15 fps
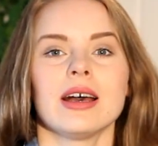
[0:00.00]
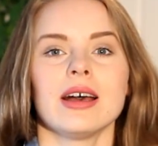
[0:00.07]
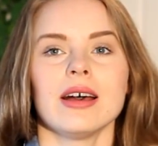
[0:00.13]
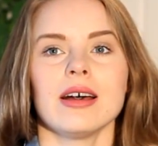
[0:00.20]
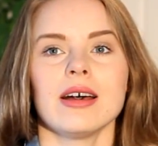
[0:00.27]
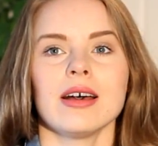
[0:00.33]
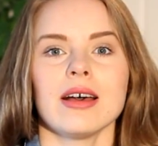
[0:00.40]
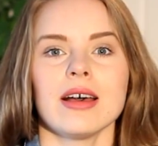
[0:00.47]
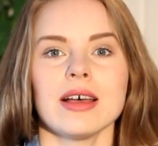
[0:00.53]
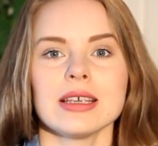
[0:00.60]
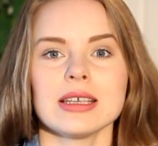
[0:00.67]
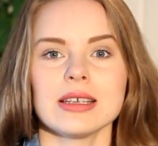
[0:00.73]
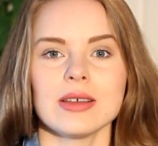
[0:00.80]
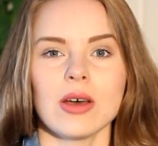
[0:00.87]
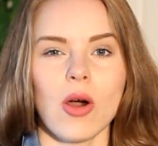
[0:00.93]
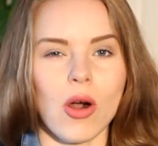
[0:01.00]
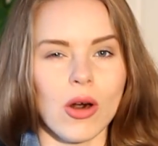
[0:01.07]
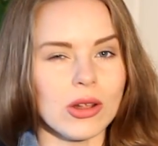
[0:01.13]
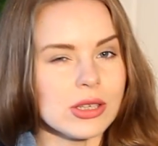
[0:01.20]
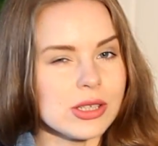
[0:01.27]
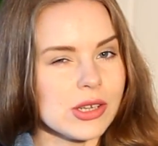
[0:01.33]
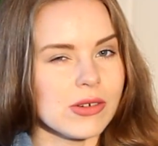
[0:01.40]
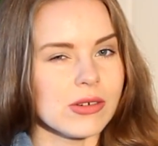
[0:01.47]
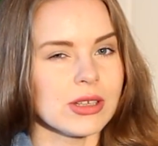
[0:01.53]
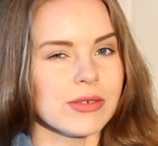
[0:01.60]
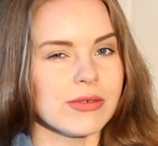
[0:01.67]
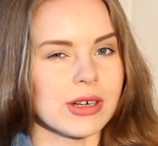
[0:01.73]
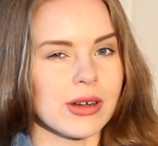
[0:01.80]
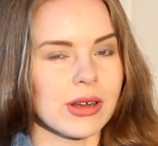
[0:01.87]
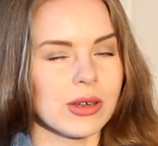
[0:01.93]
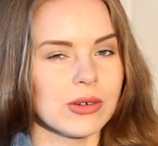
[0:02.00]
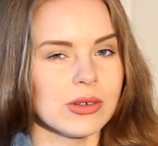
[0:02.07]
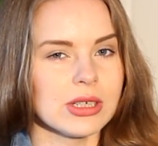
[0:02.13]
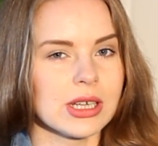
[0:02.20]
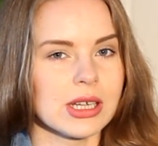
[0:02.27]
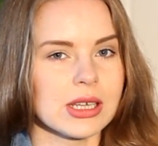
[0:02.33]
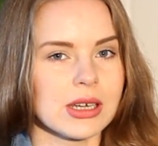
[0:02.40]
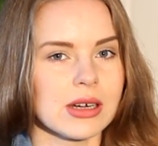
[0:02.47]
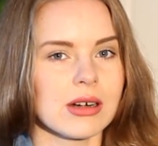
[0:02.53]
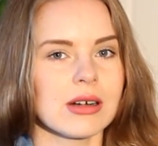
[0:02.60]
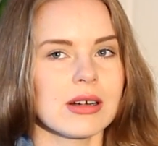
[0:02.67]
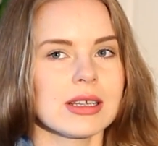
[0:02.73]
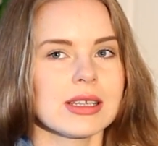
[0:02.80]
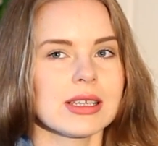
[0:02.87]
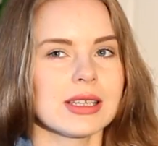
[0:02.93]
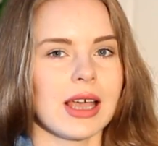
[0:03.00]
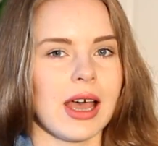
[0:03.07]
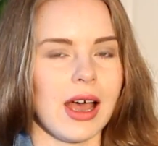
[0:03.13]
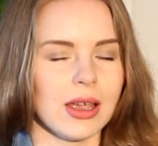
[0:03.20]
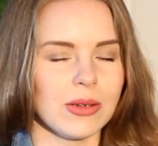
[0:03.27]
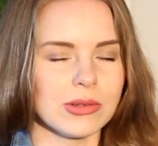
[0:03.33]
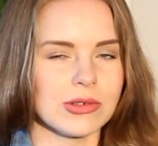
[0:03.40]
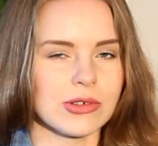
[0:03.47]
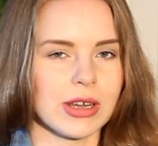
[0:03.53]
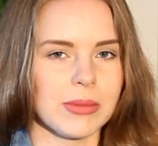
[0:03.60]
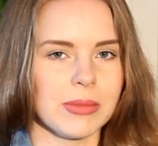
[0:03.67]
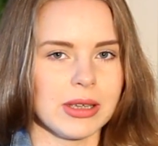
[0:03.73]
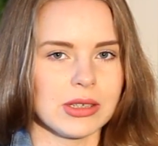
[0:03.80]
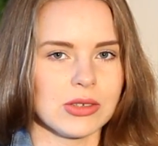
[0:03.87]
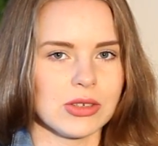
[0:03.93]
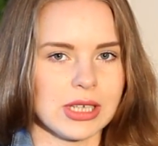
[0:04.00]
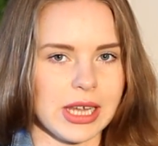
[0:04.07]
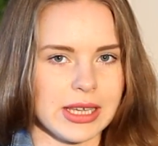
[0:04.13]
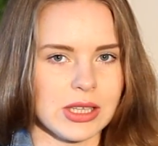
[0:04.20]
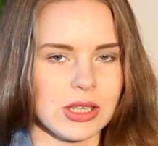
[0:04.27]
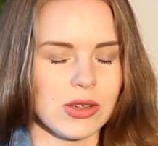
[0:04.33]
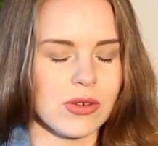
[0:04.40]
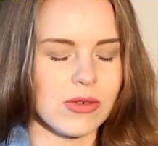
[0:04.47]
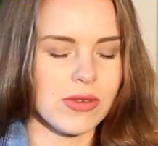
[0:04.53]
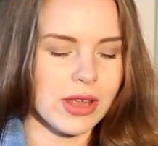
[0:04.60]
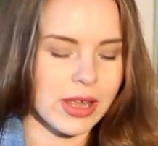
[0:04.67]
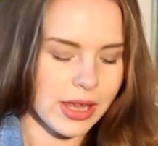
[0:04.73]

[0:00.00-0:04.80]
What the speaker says: Also on the very good guitars, I would recommend to test you